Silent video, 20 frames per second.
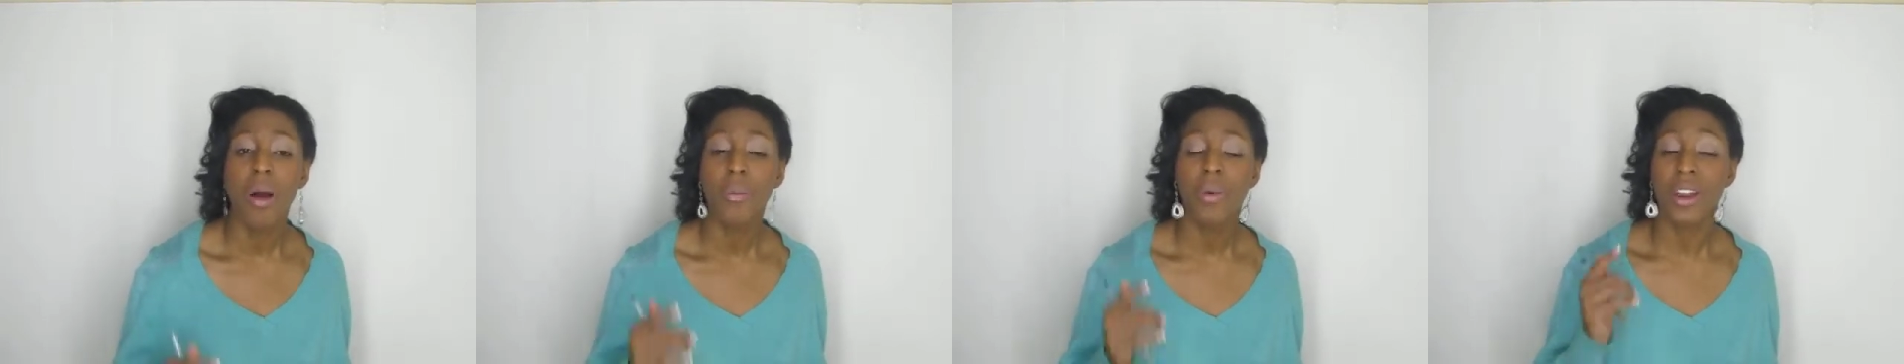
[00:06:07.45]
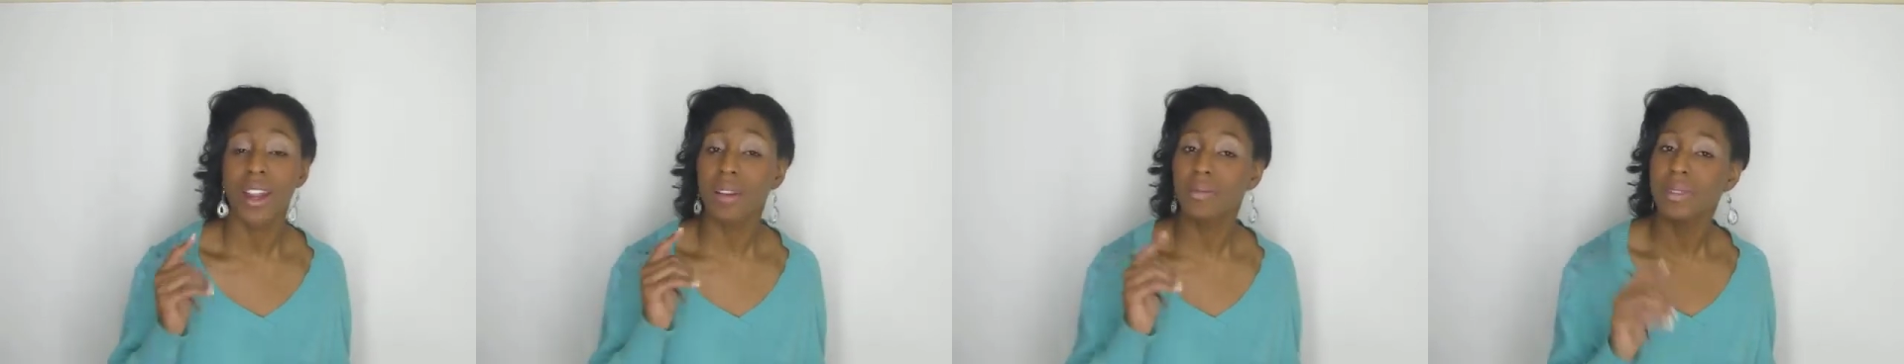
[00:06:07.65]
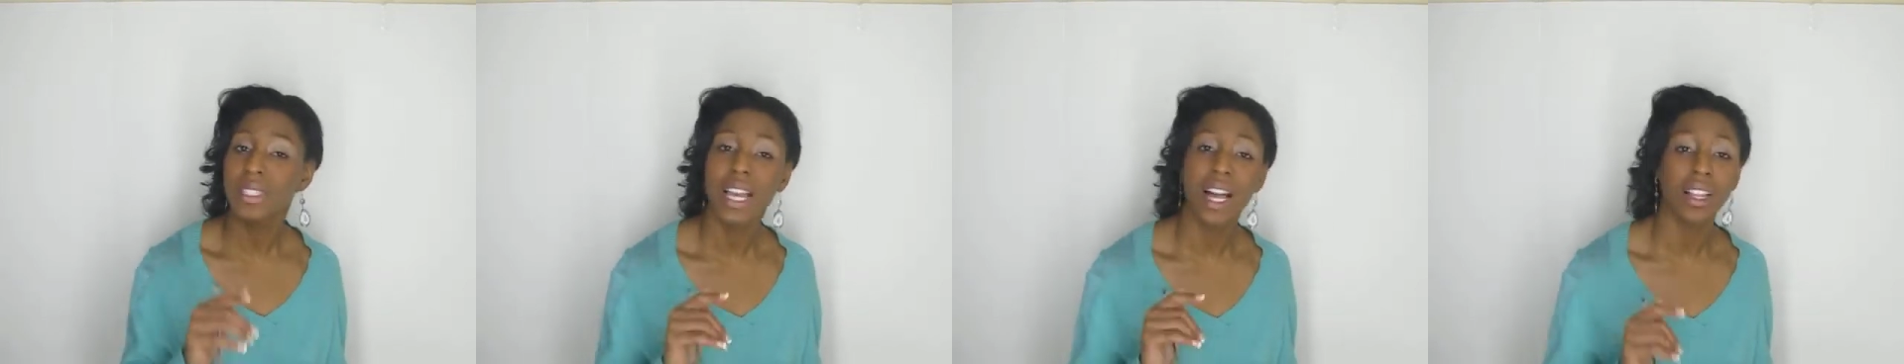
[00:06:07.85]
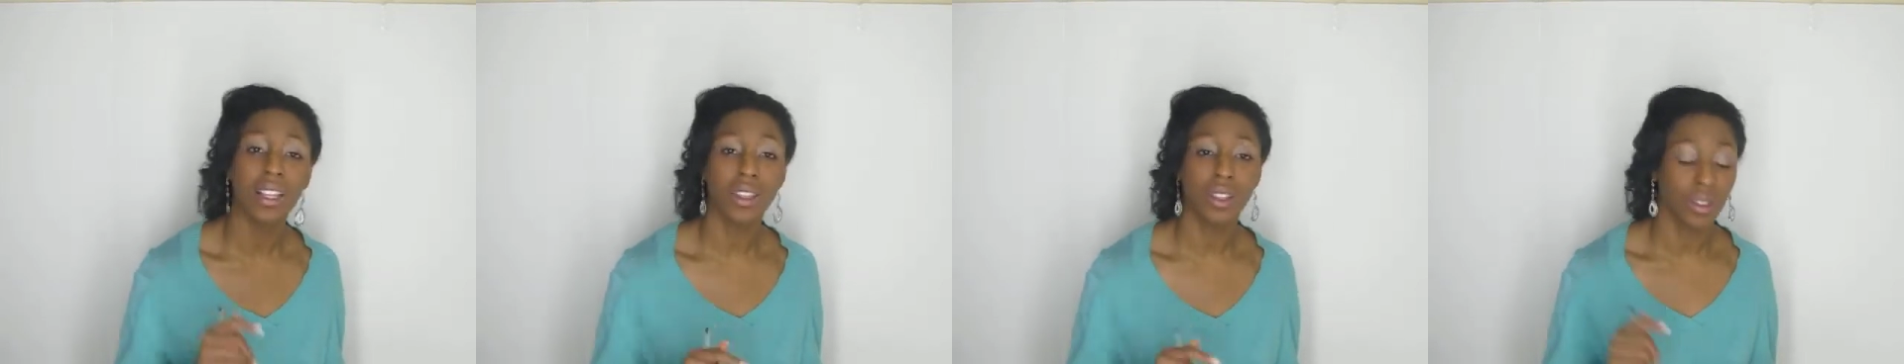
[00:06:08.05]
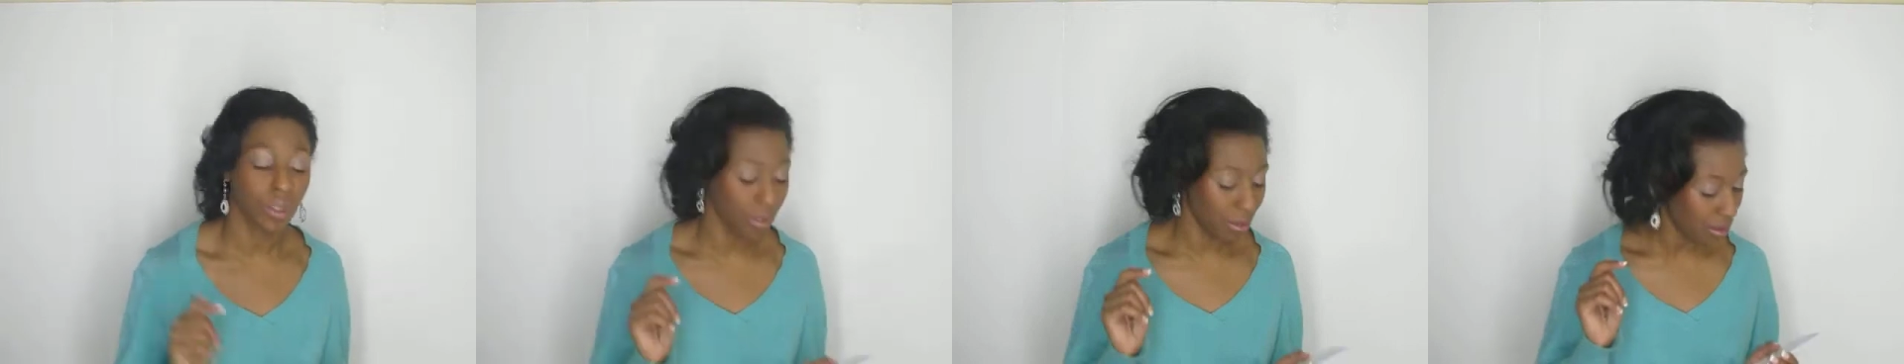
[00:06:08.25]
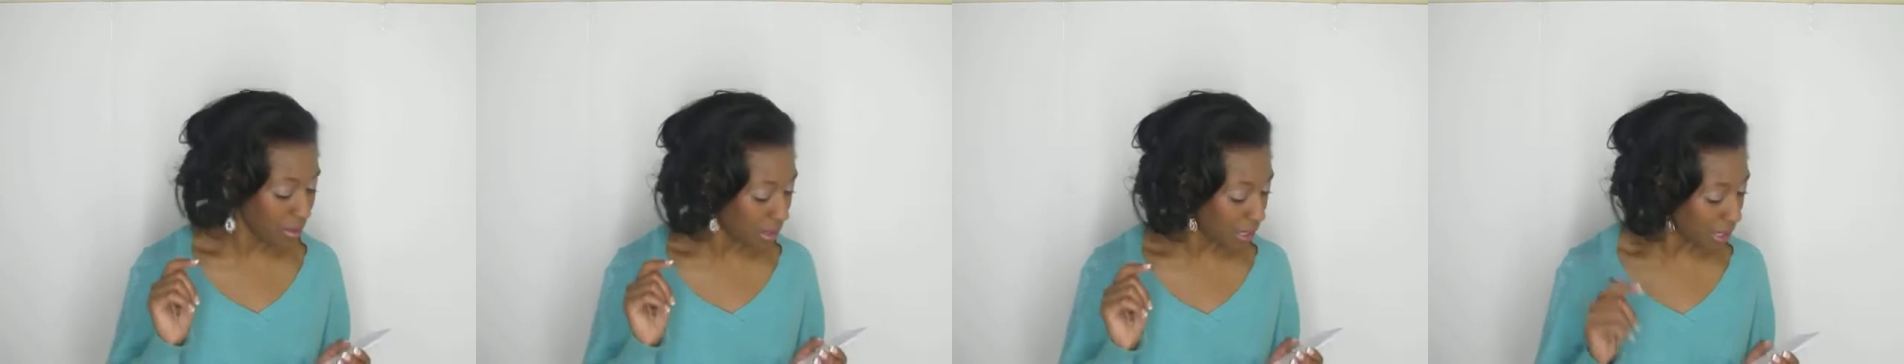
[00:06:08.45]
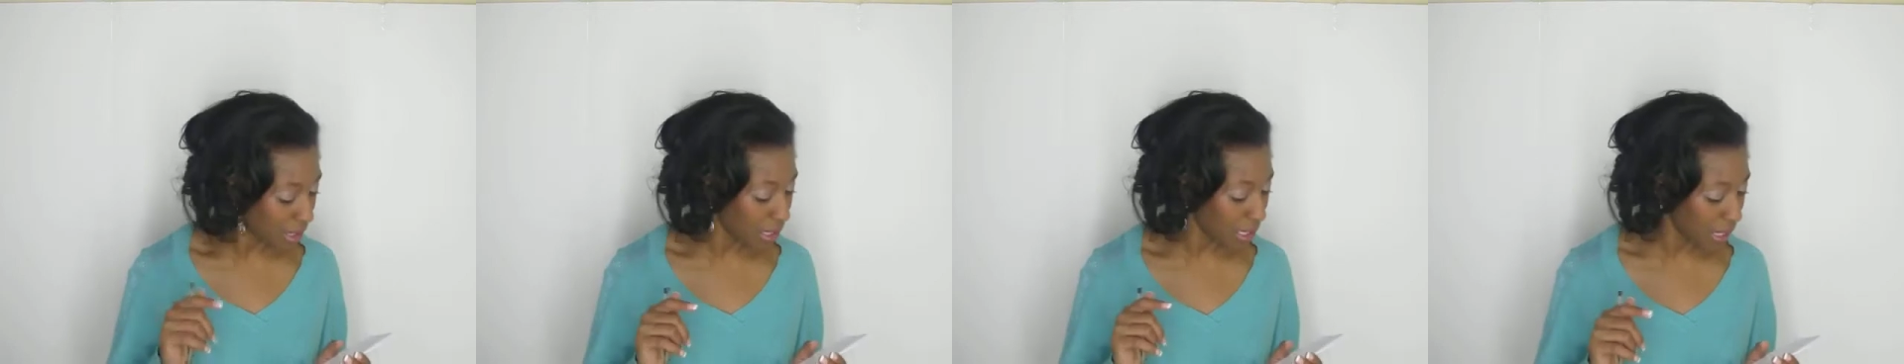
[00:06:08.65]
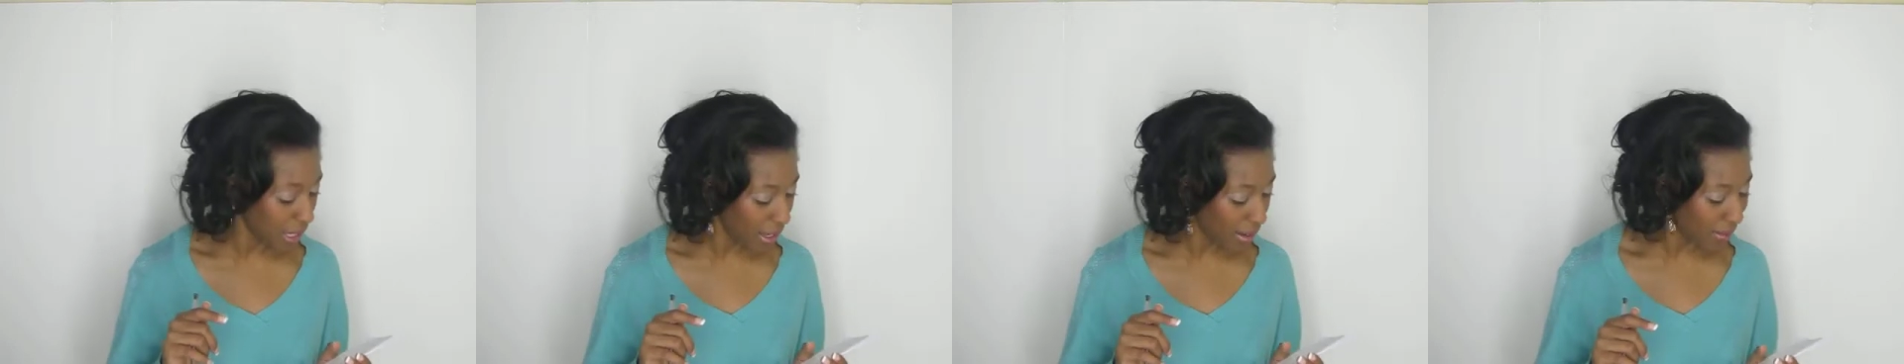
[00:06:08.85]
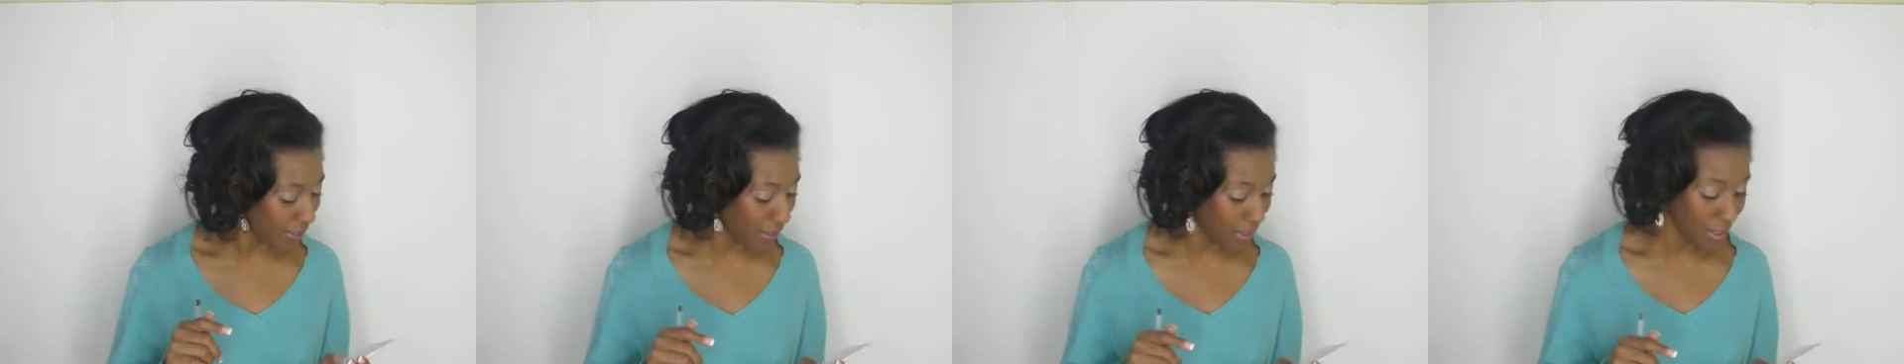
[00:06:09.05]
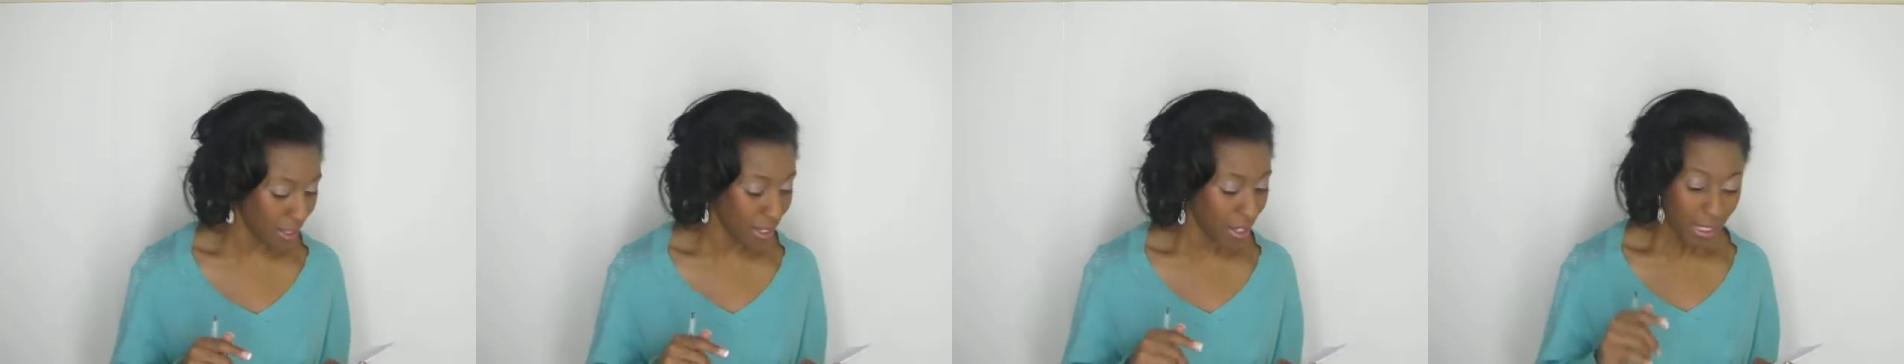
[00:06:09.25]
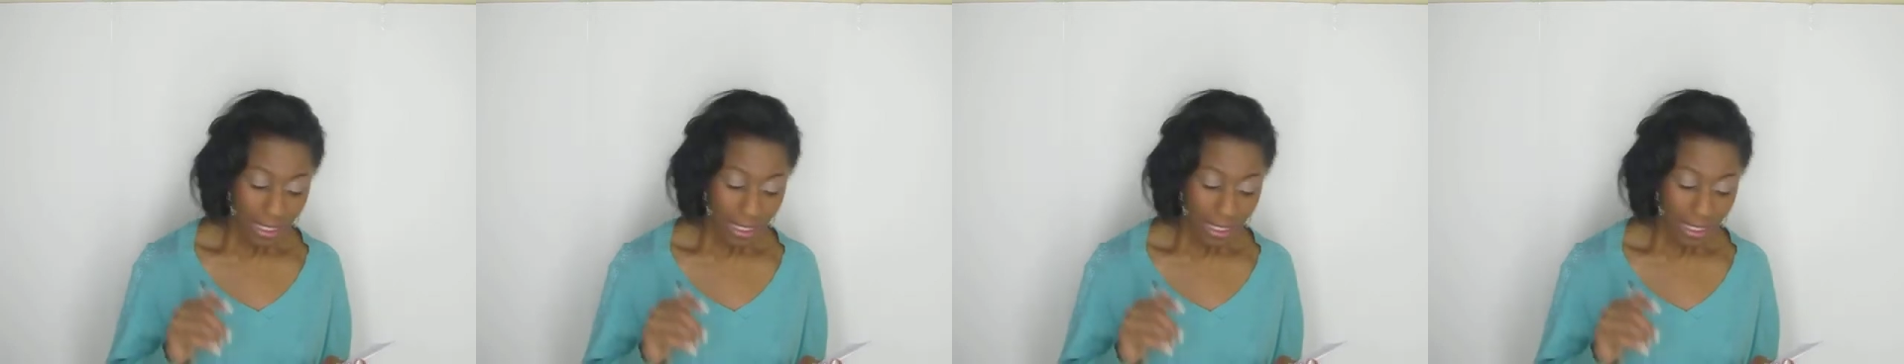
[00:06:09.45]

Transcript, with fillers: But I'm telling you, this here,